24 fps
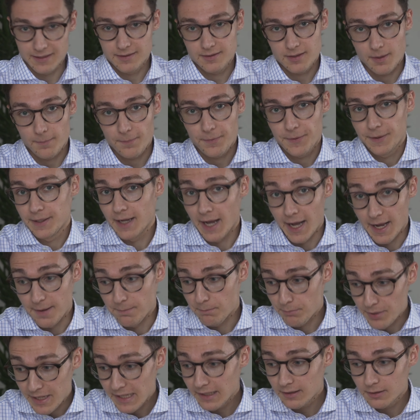that's something I
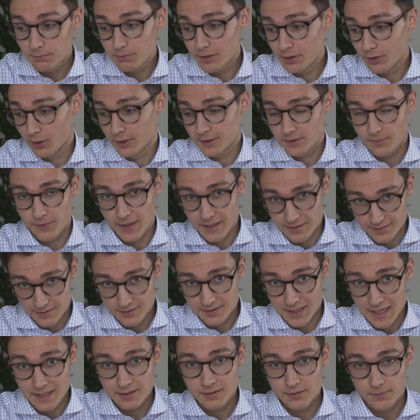picked because they
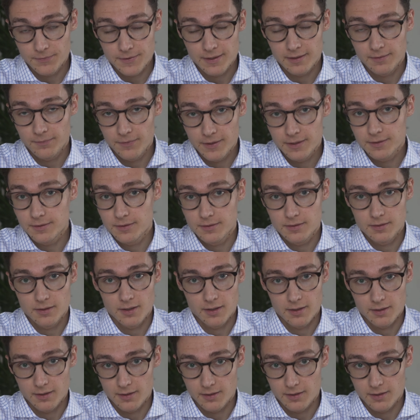stated that this